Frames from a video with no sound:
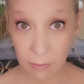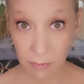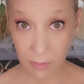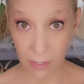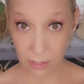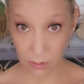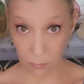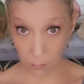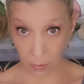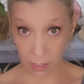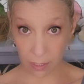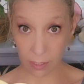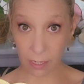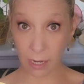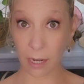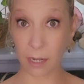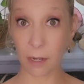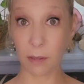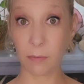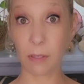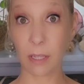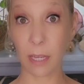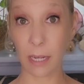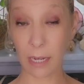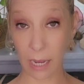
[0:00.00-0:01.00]
That's why you
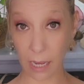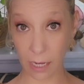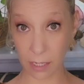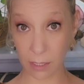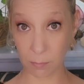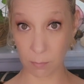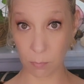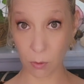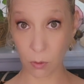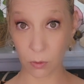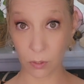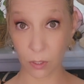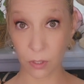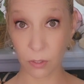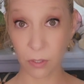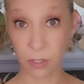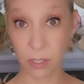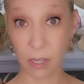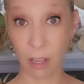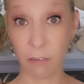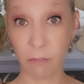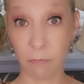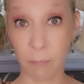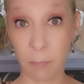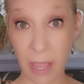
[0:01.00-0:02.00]
kind of like had to pull
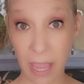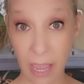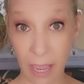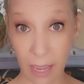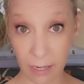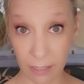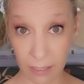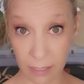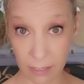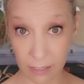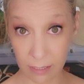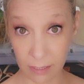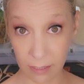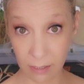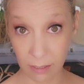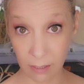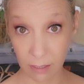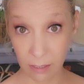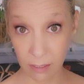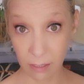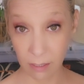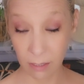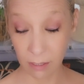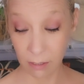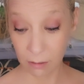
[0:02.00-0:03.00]
yourself back,
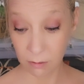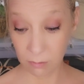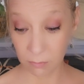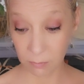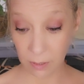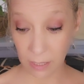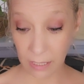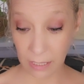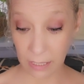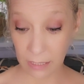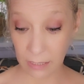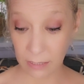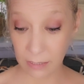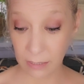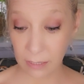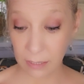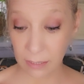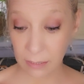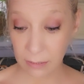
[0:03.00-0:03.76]
right?